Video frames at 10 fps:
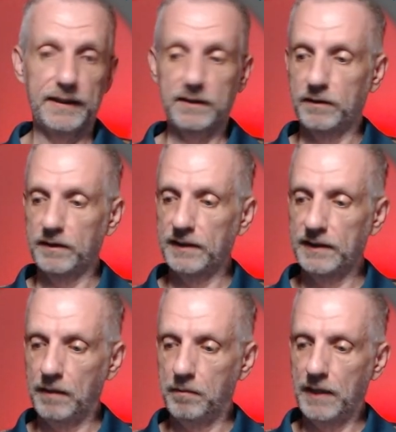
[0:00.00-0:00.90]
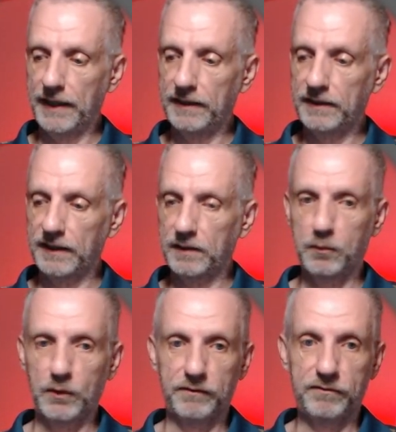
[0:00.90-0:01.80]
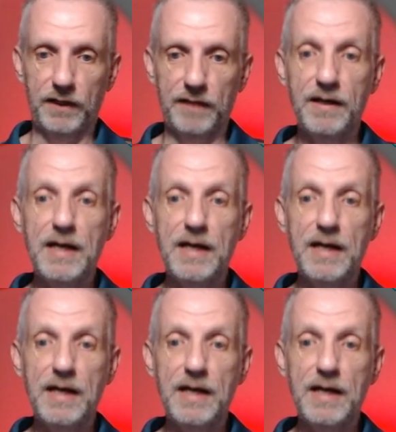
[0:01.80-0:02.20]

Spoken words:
So this is now minus 6.5.